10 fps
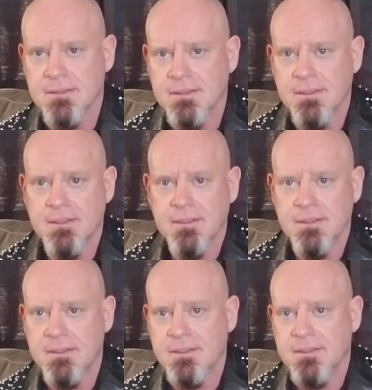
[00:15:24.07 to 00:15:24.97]

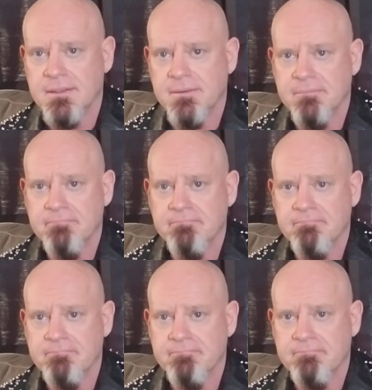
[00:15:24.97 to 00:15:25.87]

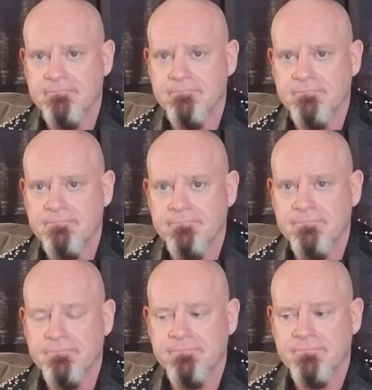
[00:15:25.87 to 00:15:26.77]

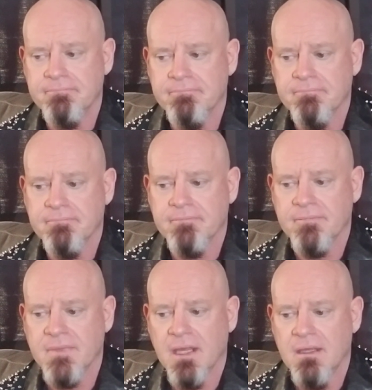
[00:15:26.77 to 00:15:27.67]
Nobody speaks.